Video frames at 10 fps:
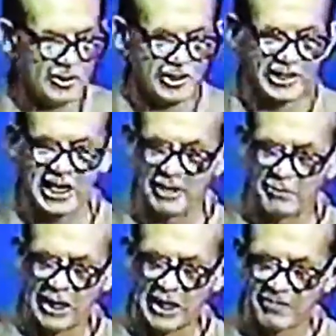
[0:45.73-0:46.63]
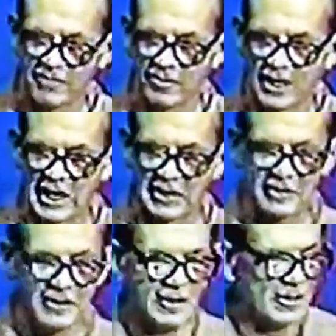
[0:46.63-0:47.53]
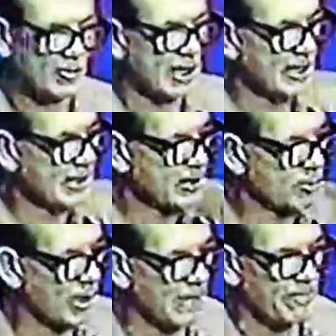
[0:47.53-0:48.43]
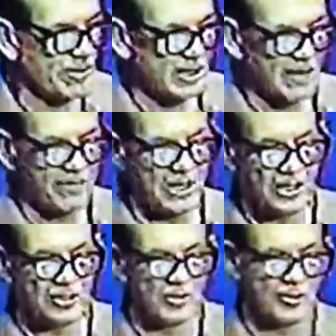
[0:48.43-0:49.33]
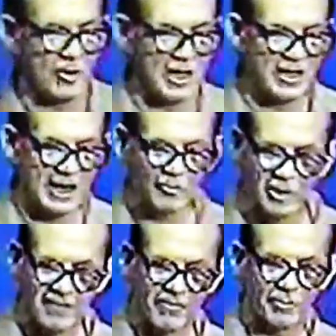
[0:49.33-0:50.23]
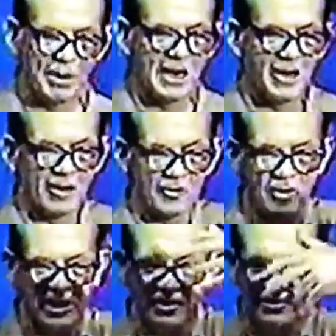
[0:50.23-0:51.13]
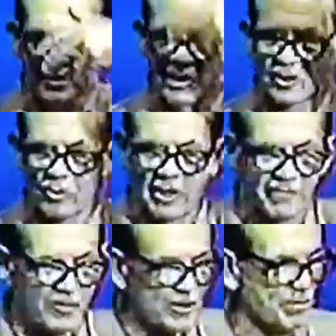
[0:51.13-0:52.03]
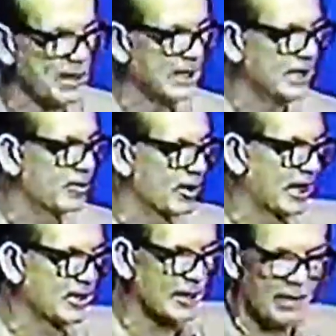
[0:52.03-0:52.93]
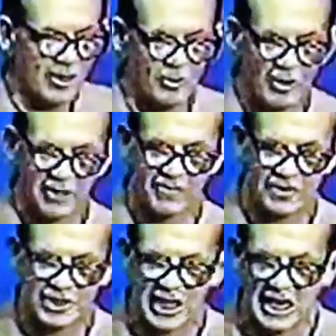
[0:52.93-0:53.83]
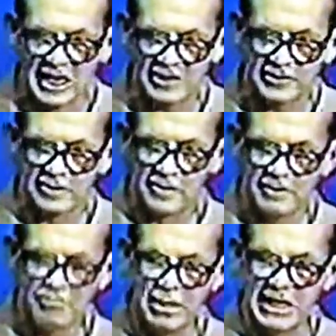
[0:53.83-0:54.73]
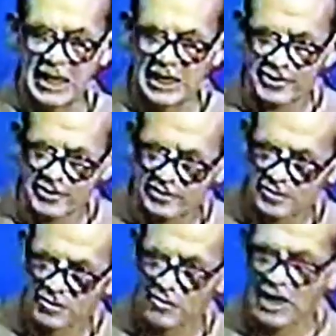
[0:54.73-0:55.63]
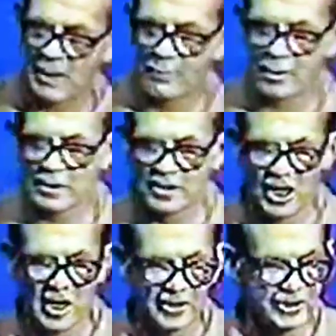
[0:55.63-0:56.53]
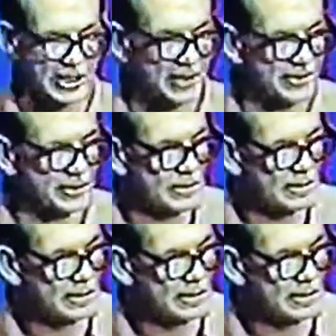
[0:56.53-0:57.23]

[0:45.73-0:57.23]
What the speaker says: to use a sandbag for that. Train this way for definition, train that way for power, train some other way for speed, train some other way for size. BS, crap, nonsense.